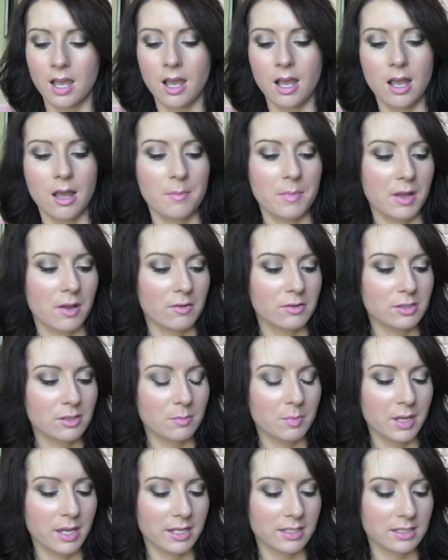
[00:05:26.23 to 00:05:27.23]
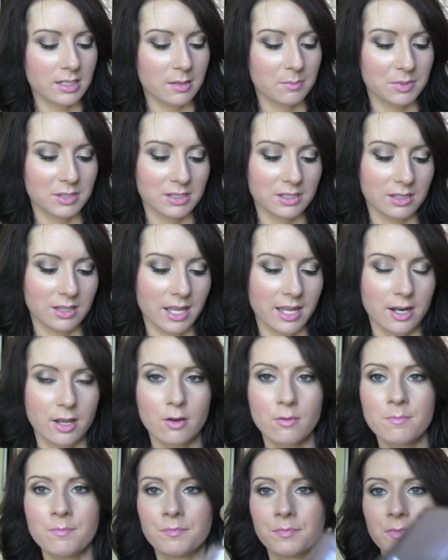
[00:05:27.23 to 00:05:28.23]
Um, I also picked up
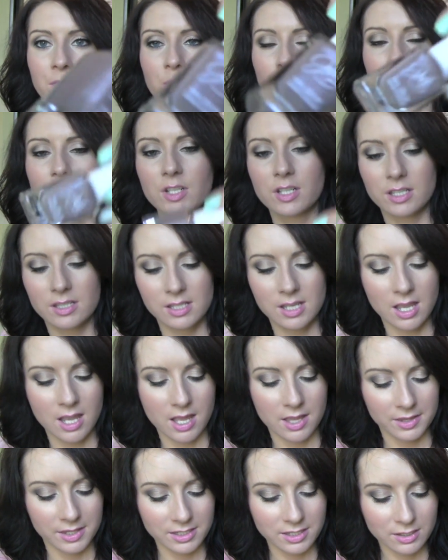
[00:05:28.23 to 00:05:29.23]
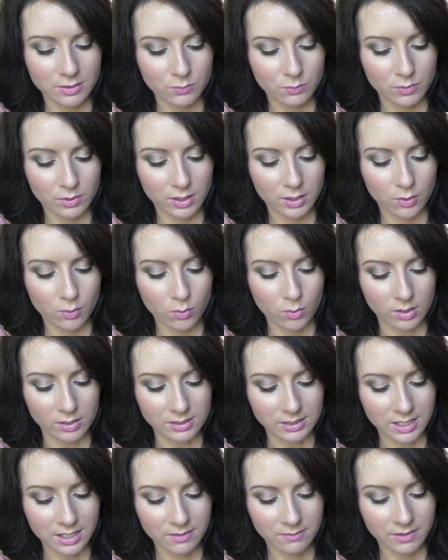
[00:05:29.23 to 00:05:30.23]
Stiletto, which is, this is really cool.
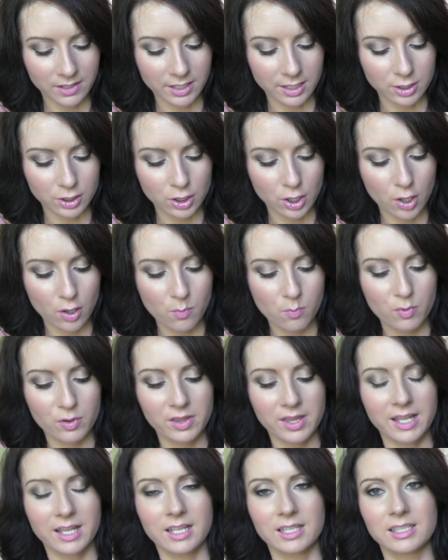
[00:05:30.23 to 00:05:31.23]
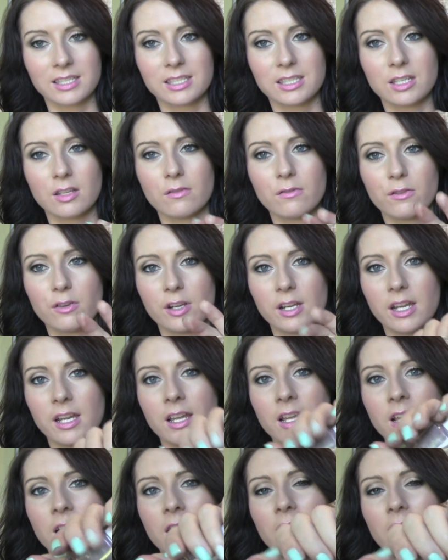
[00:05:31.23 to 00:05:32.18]
It's kind of like a taupe with like a silvery,